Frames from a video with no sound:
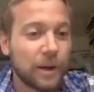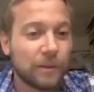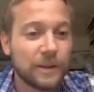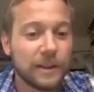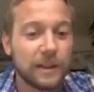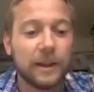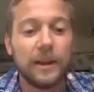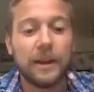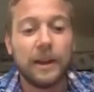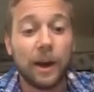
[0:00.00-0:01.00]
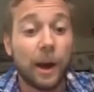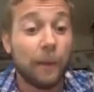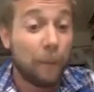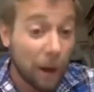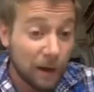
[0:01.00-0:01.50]
and has been looking at this
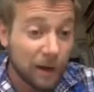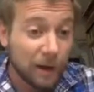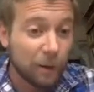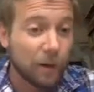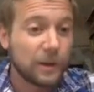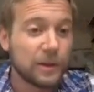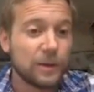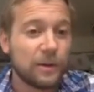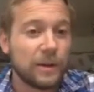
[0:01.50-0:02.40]
repo, I have been